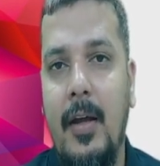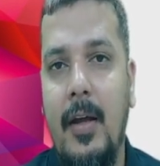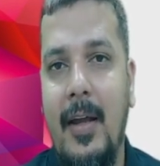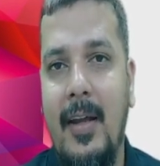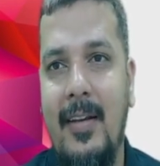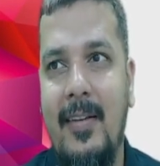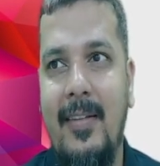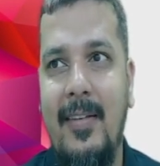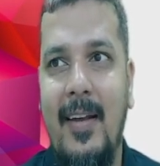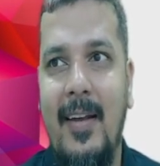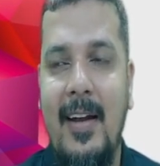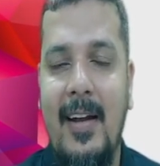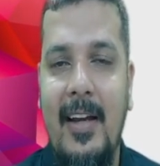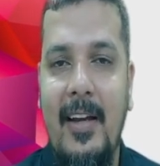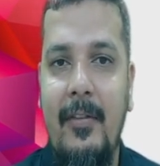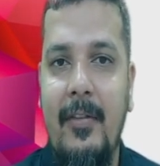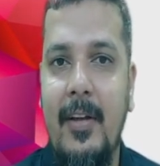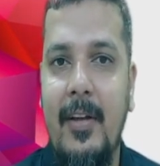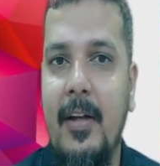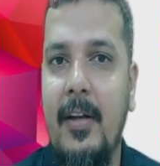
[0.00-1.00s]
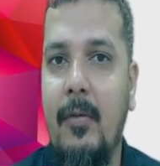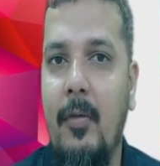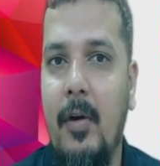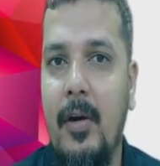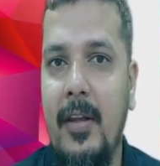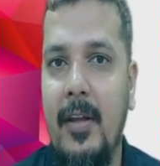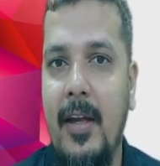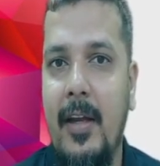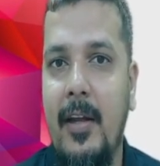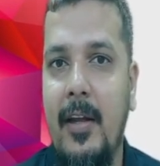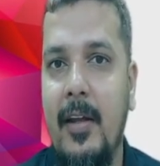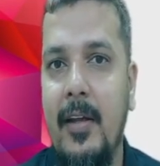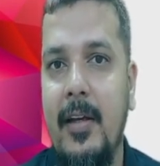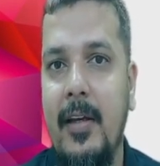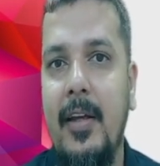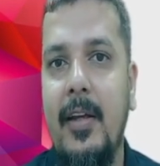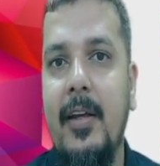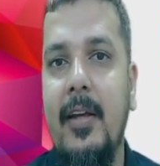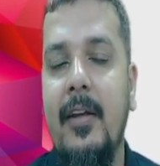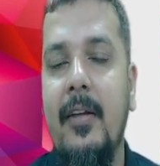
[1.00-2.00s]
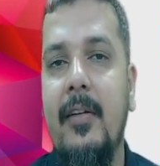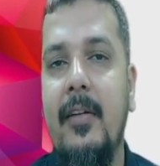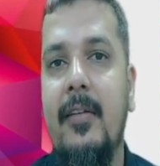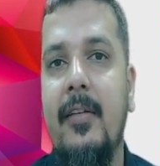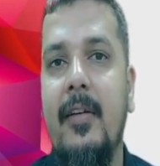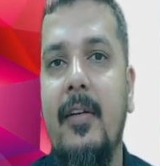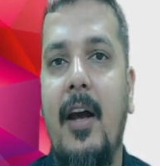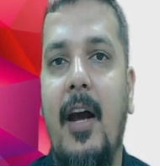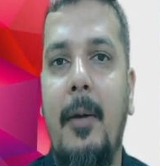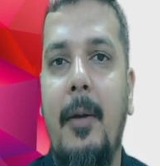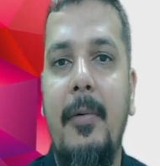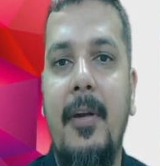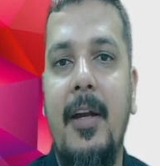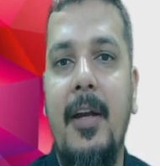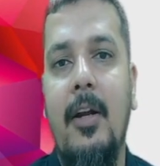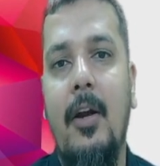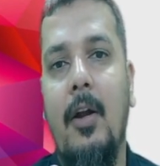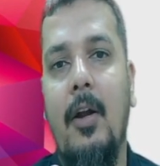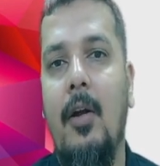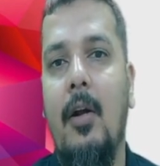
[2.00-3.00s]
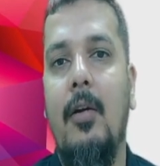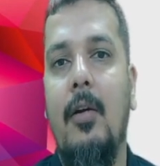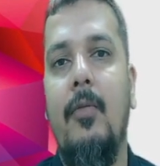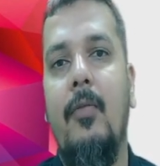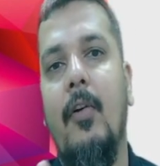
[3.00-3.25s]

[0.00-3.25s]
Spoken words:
exactly whether what they are learning is updated or not.